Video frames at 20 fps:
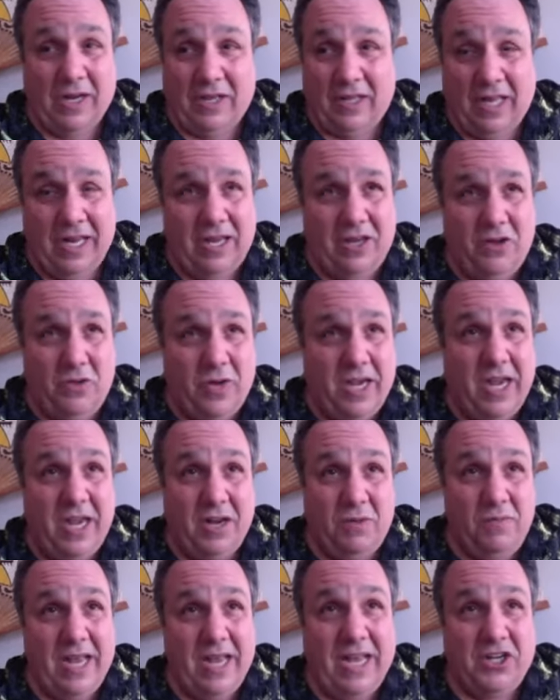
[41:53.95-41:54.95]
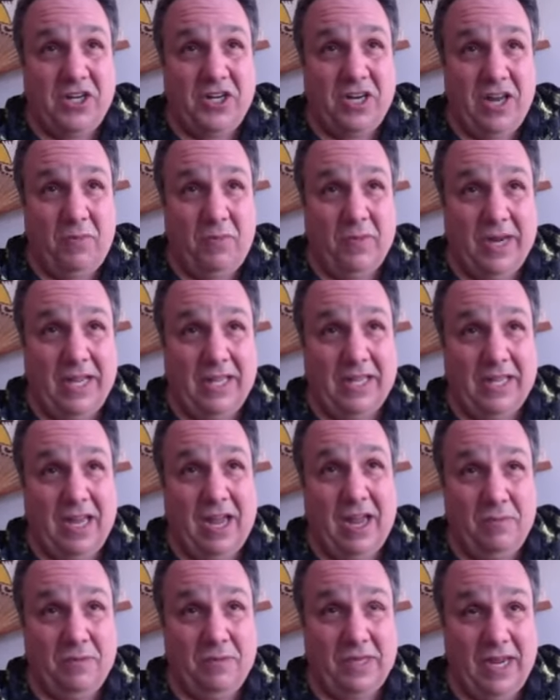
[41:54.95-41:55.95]
Like, you can't imagine how many
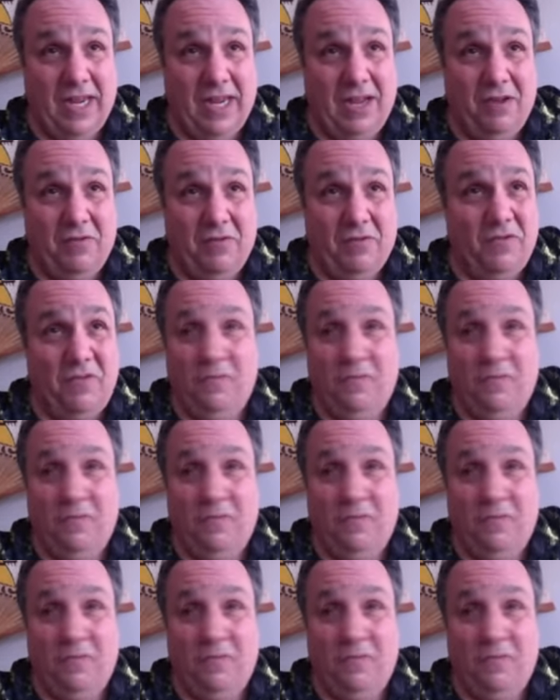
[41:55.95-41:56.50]
times I have,